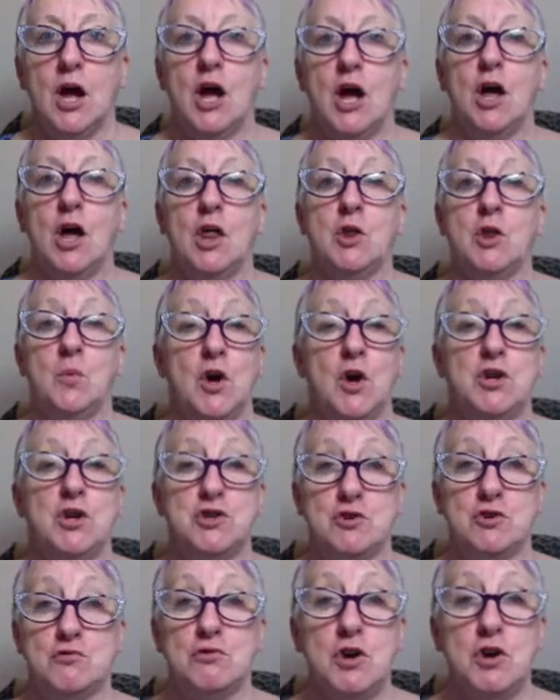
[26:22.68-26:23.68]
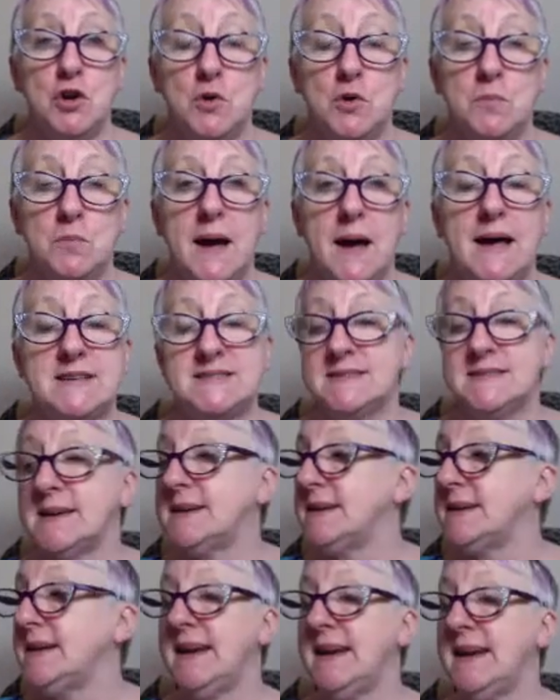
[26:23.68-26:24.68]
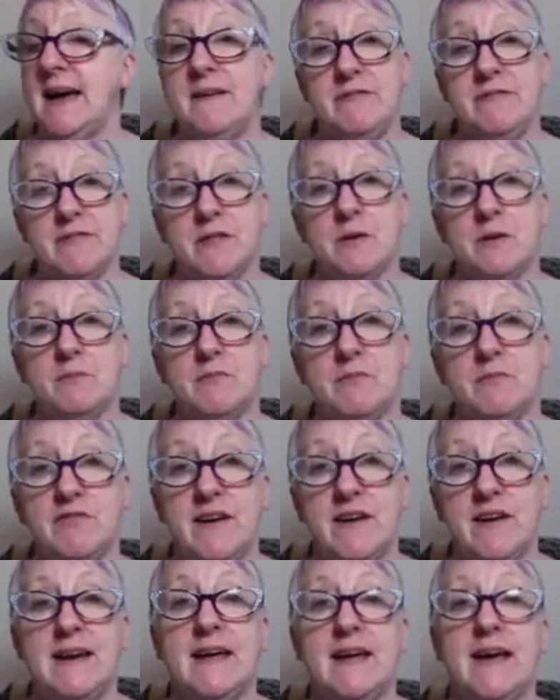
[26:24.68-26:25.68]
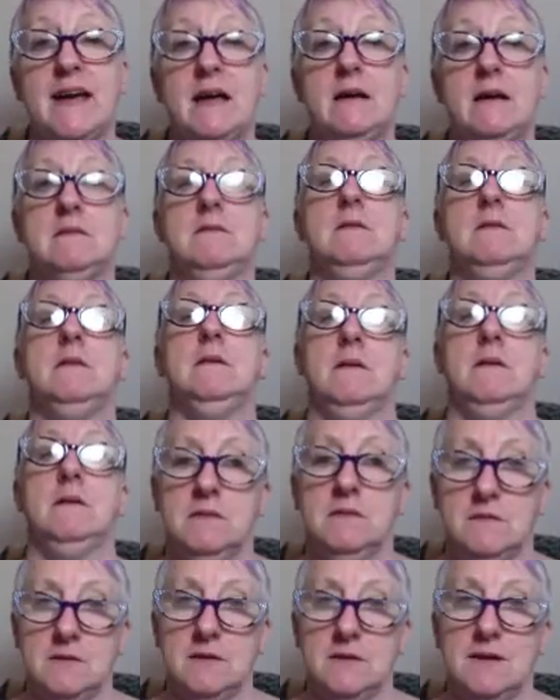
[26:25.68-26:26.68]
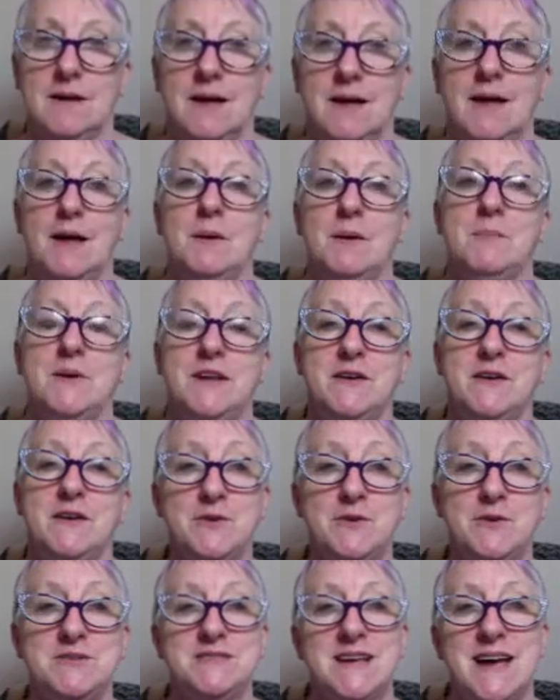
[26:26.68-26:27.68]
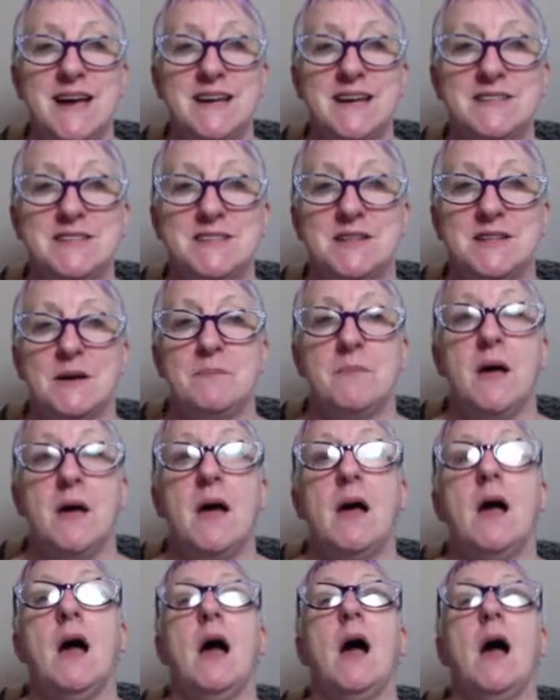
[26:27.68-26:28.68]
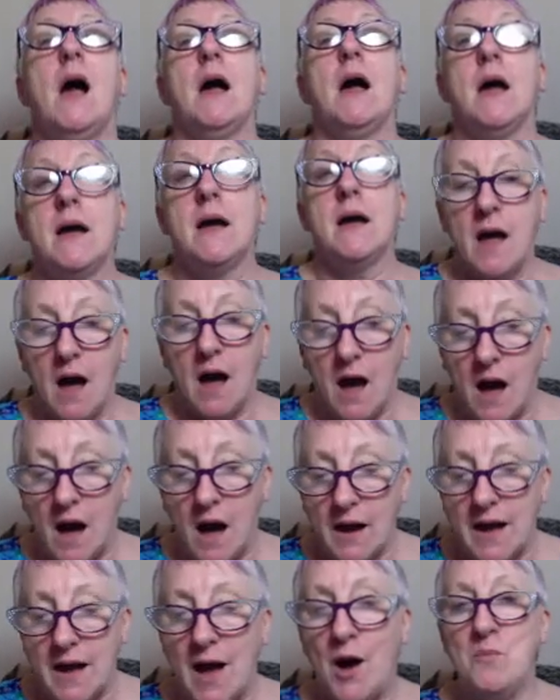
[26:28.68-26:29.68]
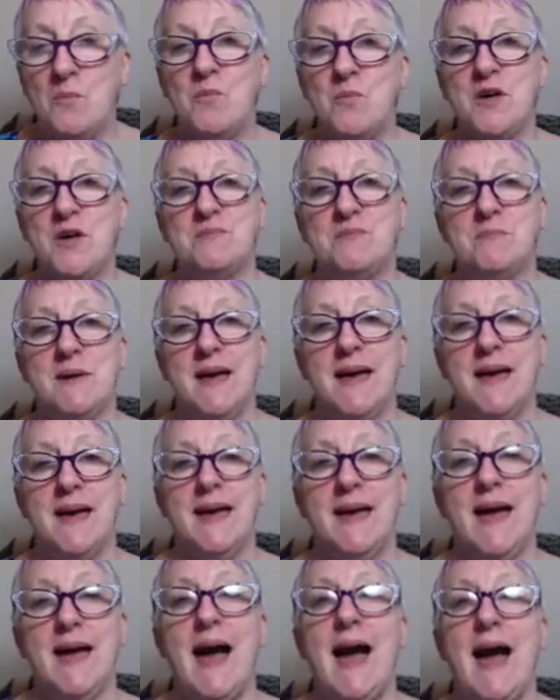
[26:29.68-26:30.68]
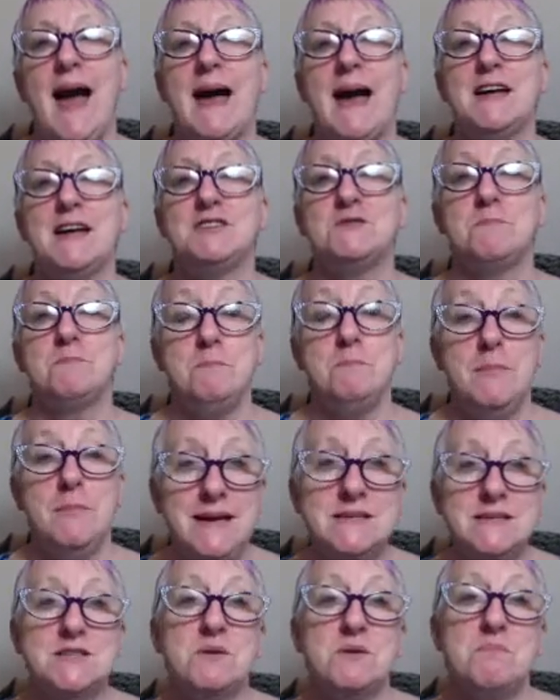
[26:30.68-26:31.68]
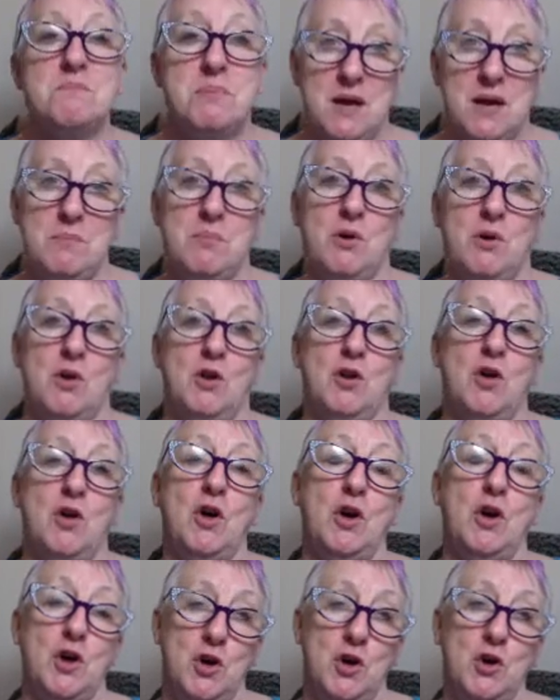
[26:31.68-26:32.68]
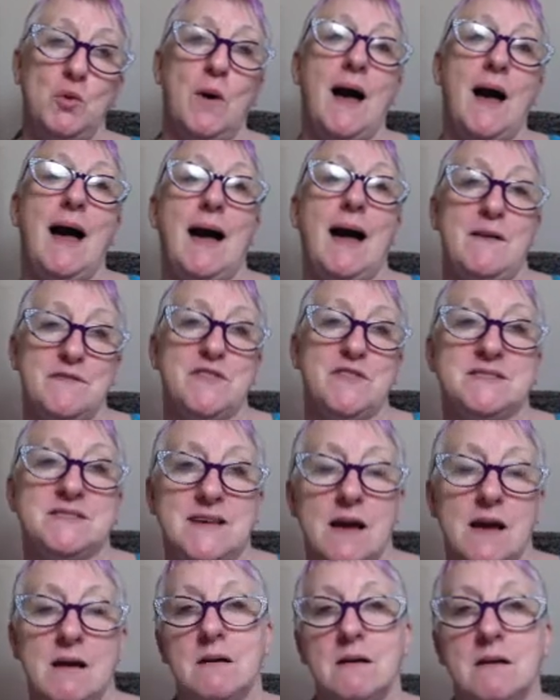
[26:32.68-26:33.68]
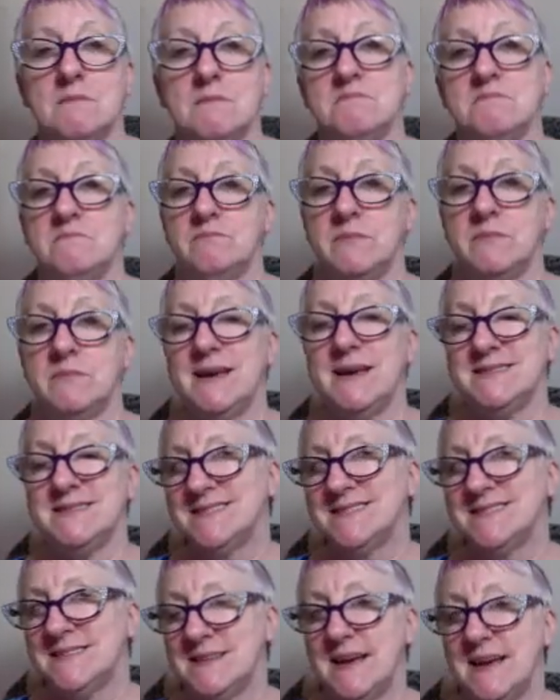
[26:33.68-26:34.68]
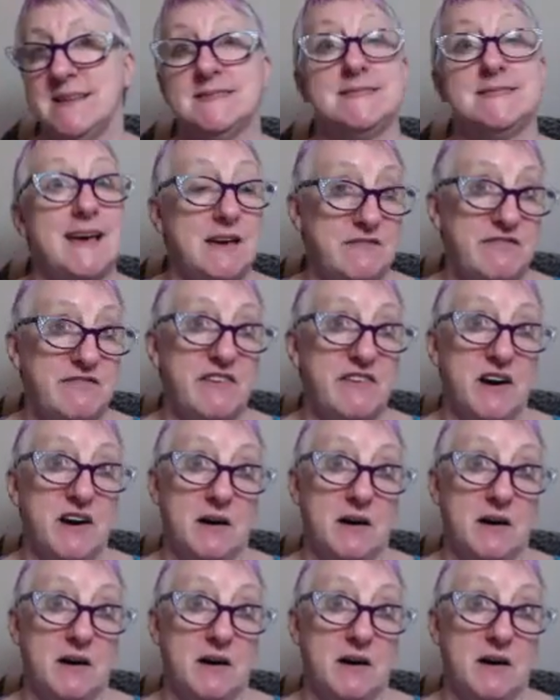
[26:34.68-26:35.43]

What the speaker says: the word group has suddenly left them feeling, ugh. But if you say to them, come with me and meet people who have this, it's safer.